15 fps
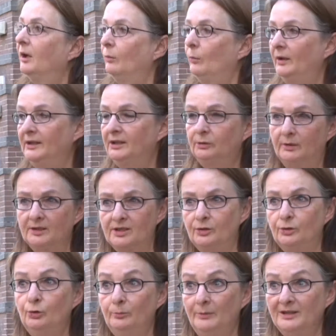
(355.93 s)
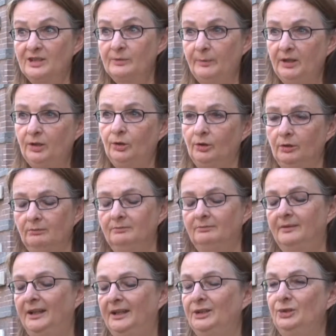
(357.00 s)
When it was a human speaker,
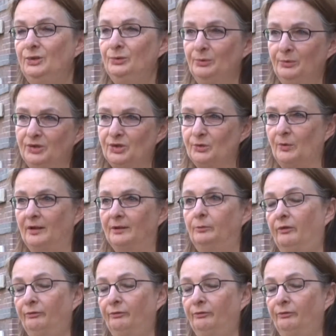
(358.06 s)
they knew which one.